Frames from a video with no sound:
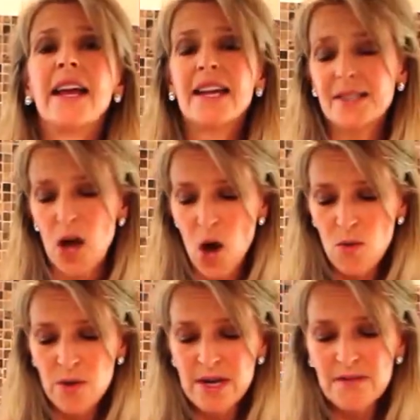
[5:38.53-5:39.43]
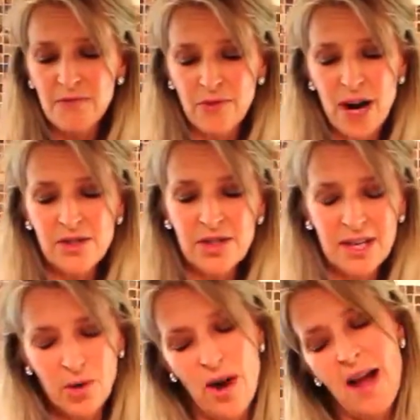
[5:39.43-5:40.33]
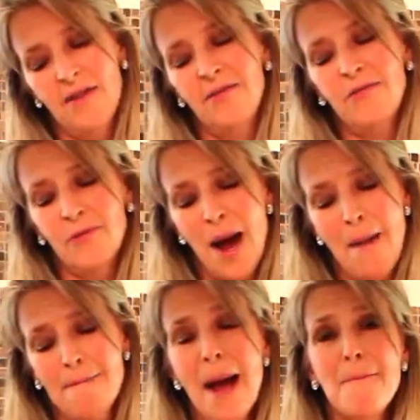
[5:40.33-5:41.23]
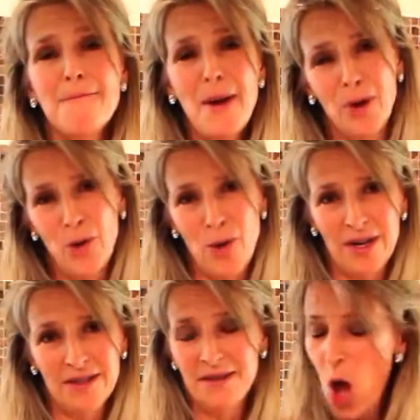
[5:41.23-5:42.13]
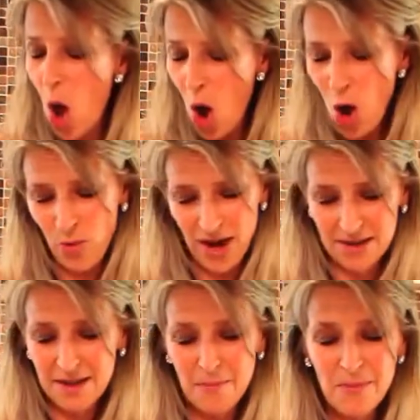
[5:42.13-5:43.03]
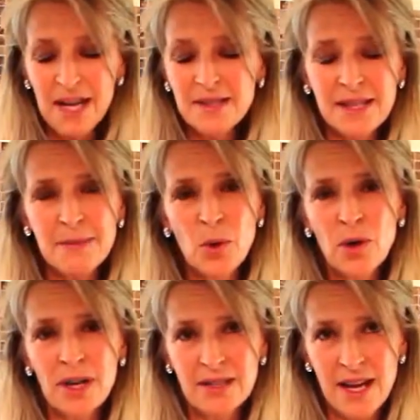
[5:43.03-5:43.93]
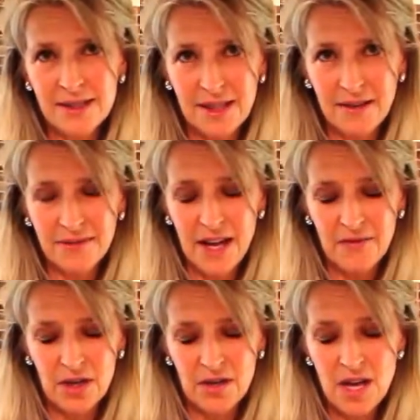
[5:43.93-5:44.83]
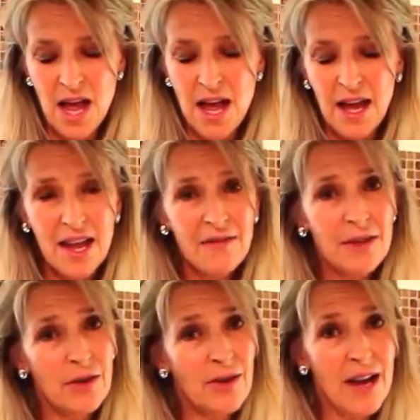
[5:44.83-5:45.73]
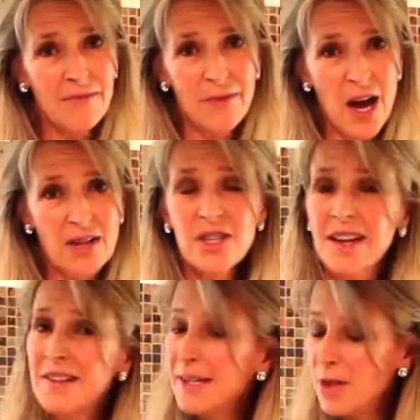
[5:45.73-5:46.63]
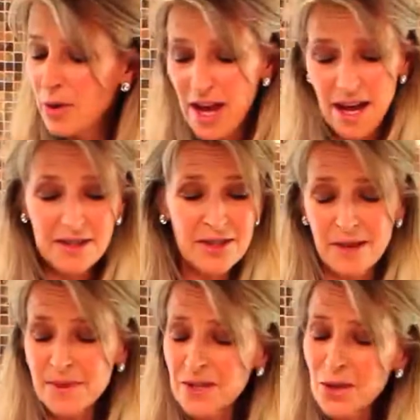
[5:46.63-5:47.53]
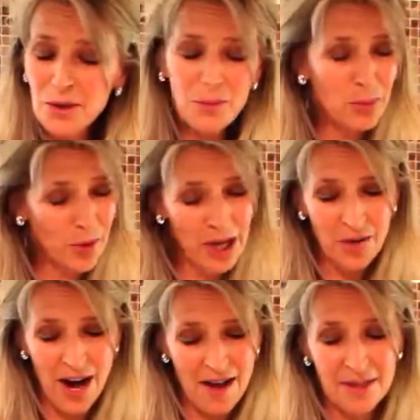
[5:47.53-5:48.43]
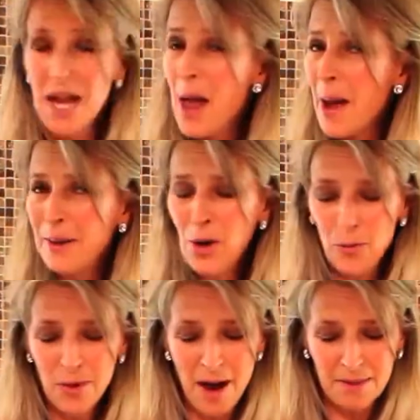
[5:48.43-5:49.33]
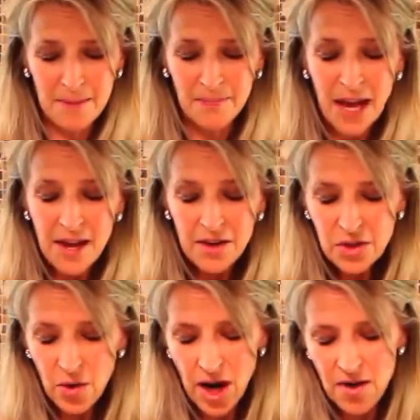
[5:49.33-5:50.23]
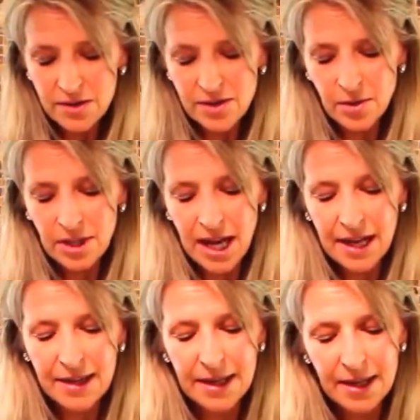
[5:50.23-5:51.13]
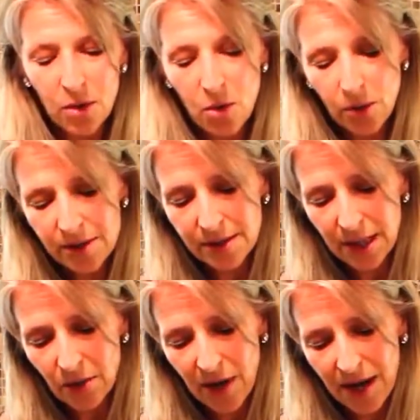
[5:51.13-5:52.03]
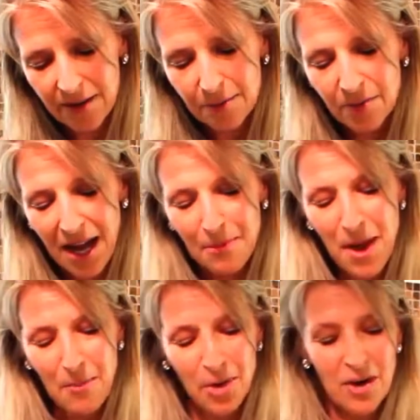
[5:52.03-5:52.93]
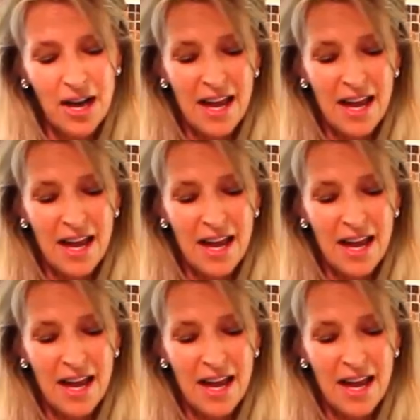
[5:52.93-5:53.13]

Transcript: it's always freshly ground from peppercorns. Always, because it's more intensely flavored. If you don't have fresh, that's okay. Substitute pre-ground, no problem. So I also like the coarsely ground black pepper.